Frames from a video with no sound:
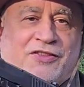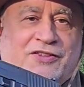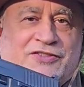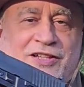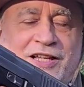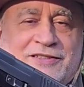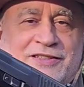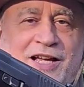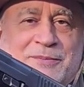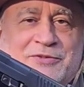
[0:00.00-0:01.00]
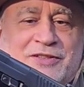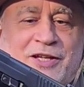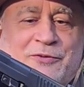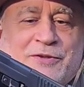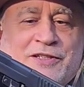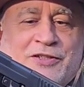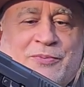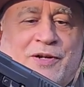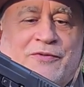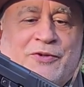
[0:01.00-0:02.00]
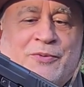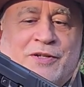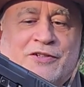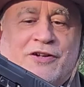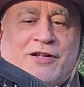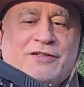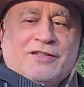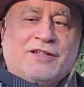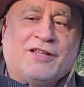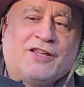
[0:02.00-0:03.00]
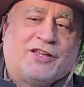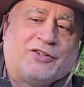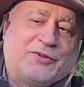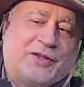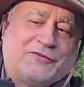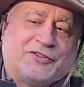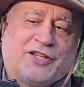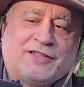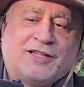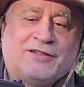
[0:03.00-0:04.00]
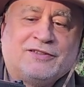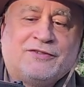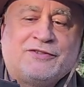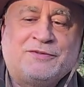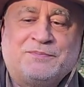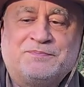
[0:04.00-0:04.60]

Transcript: The slide stop, slide release, whatever you want to call it. You have your takedown lever.